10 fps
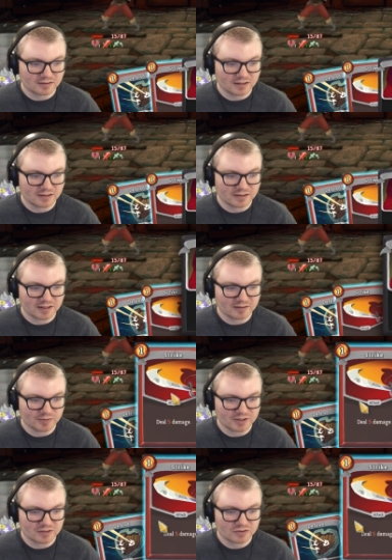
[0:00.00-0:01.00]
Deal 9
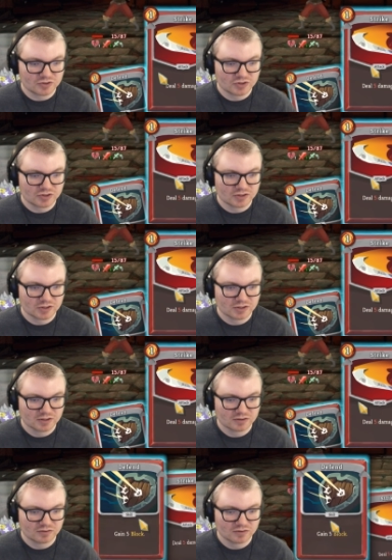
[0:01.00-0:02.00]
damage.
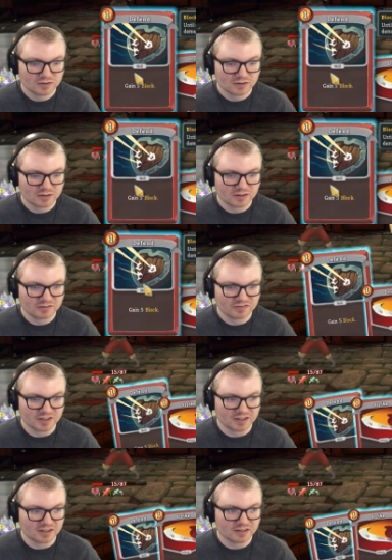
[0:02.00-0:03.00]

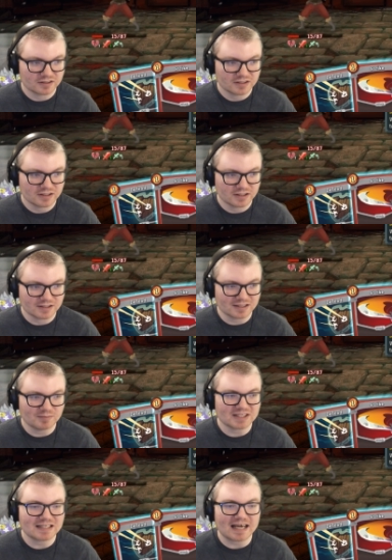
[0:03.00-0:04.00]
Defend. He's going to
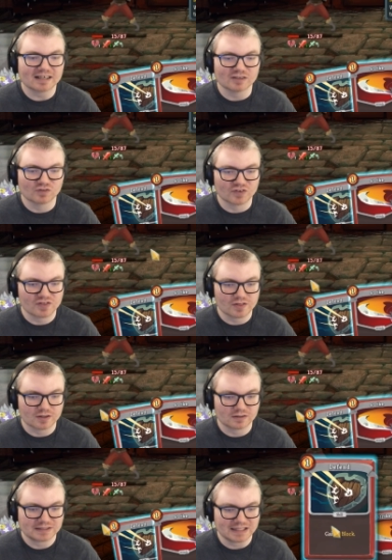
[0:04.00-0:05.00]
be attacking for
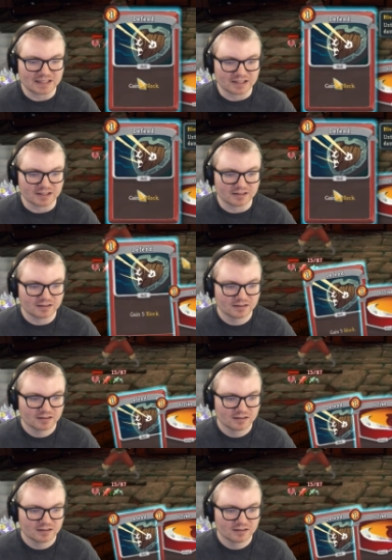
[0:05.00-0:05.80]
13.